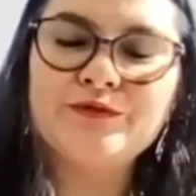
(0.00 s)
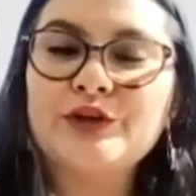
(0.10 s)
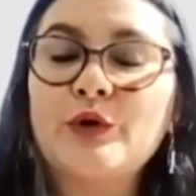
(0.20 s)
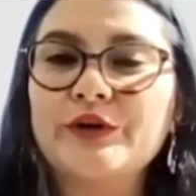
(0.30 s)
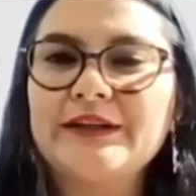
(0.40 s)

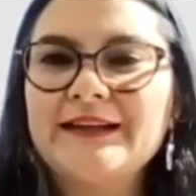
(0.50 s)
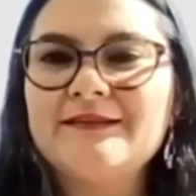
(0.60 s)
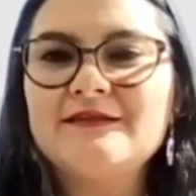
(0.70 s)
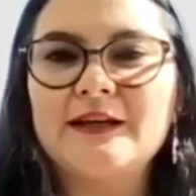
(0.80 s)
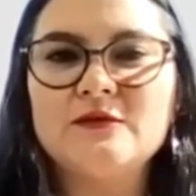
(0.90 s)
recording at the
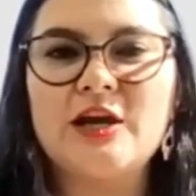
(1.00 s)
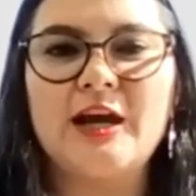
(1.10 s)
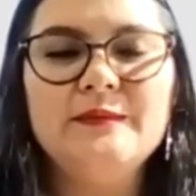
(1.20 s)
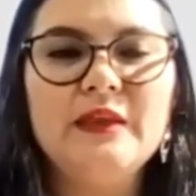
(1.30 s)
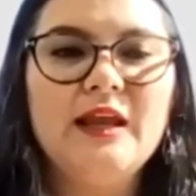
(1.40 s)
same
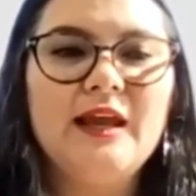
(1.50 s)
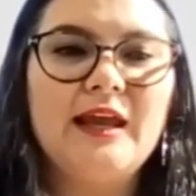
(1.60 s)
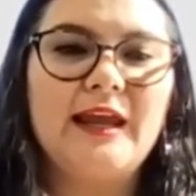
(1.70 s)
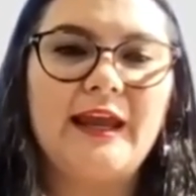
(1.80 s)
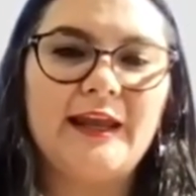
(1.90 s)
time,
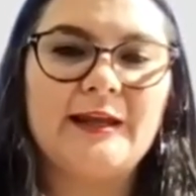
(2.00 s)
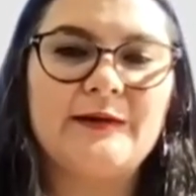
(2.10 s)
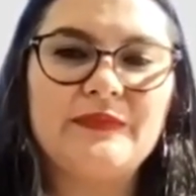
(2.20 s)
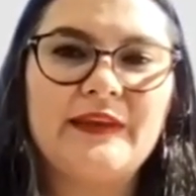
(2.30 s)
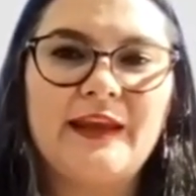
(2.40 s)

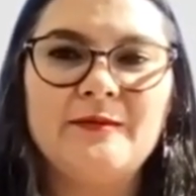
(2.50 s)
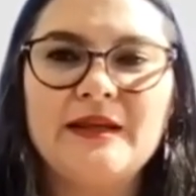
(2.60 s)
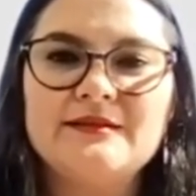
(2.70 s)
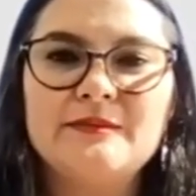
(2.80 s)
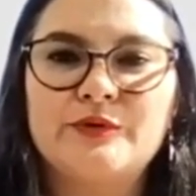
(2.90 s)
it
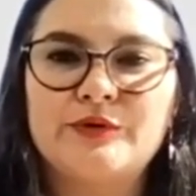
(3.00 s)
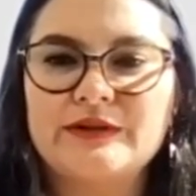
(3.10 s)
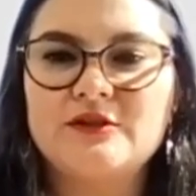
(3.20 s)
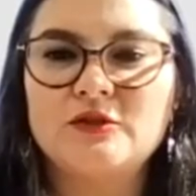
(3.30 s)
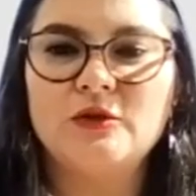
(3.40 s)
makes the
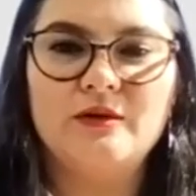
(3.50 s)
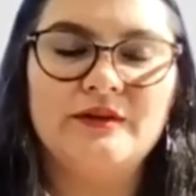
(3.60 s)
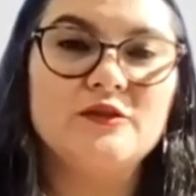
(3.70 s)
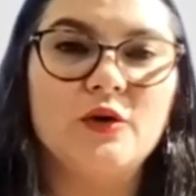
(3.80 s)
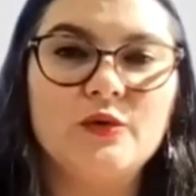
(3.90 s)
program
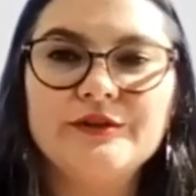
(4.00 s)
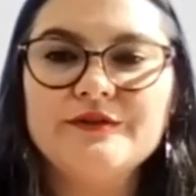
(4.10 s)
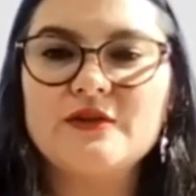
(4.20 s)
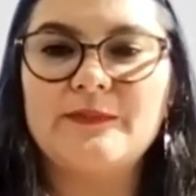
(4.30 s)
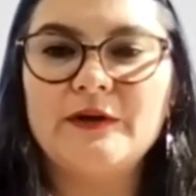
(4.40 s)
slower,
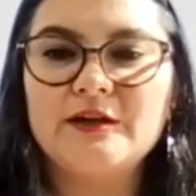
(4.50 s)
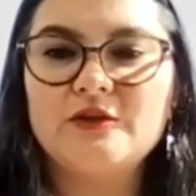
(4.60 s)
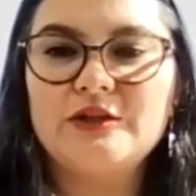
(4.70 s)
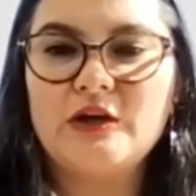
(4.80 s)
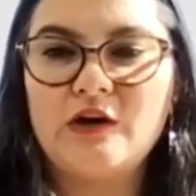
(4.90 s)
so I'm not
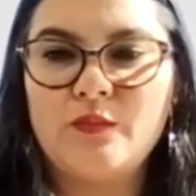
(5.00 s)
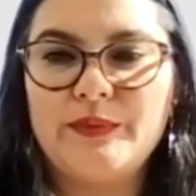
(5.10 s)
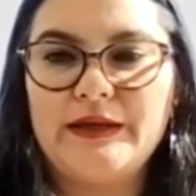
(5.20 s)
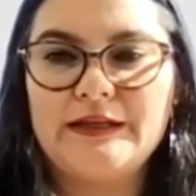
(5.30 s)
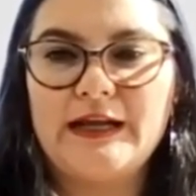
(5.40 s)
going to
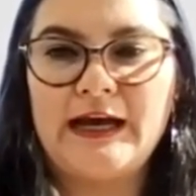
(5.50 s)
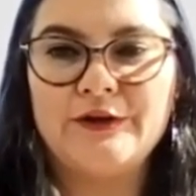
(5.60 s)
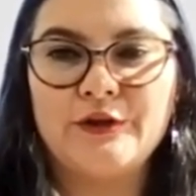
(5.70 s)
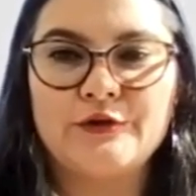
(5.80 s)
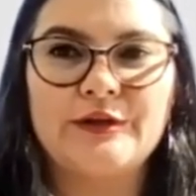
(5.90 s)
open
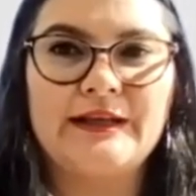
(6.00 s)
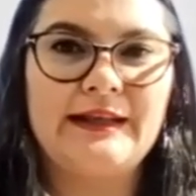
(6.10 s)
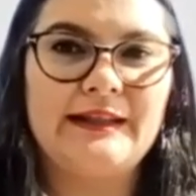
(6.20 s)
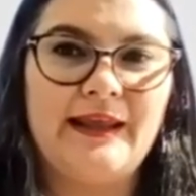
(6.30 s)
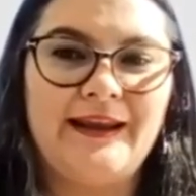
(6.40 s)
another
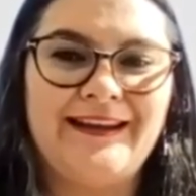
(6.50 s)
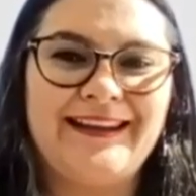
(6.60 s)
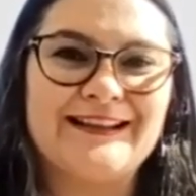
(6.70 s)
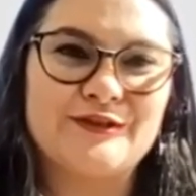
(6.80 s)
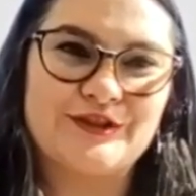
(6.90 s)

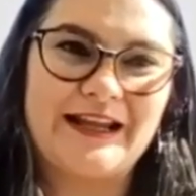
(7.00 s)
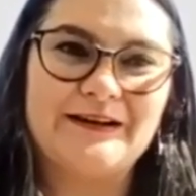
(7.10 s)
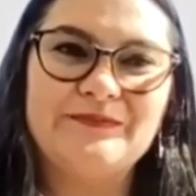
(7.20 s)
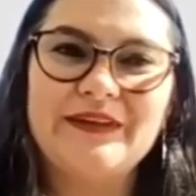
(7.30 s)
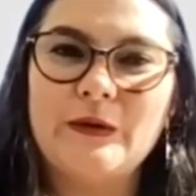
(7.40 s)
cancer scan,
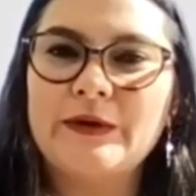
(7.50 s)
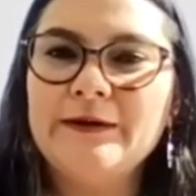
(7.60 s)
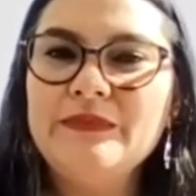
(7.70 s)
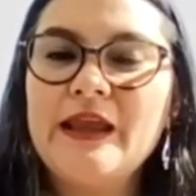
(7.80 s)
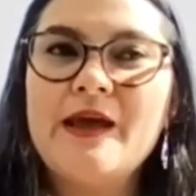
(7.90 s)

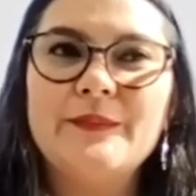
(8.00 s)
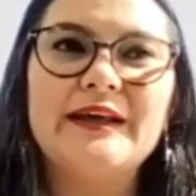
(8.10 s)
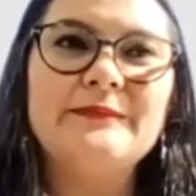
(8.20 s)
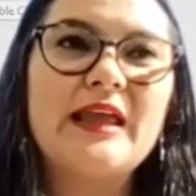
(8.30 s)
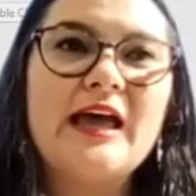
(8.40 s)
okay?
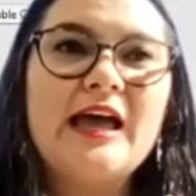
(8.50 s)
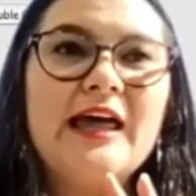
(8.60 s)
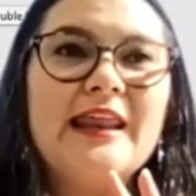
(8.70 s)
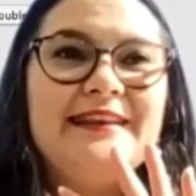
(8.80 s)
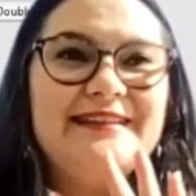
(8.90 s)
But
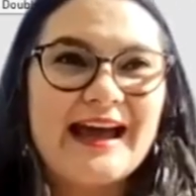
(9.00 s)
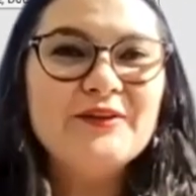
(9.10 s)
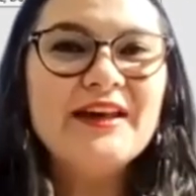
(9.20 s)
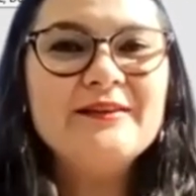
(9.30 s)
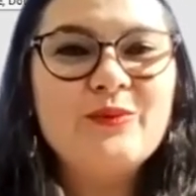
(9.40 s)
now
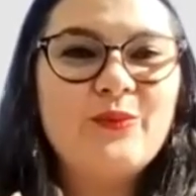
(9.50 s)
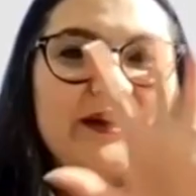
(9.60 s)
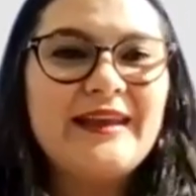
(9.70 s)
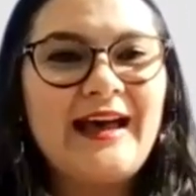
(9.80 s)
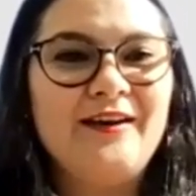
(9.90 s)
that
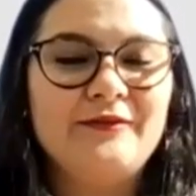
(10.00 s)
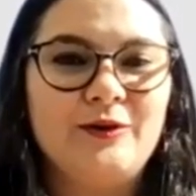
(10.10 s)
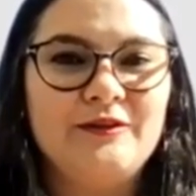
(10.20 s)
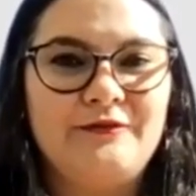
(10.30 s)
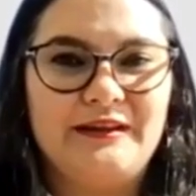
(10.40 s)
we have
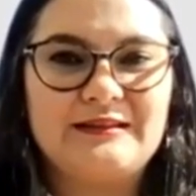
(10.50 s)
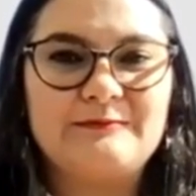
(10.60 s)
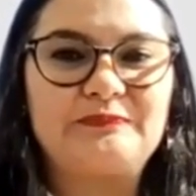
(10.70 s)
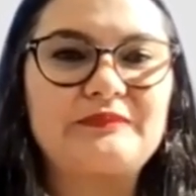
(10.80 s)
all of this,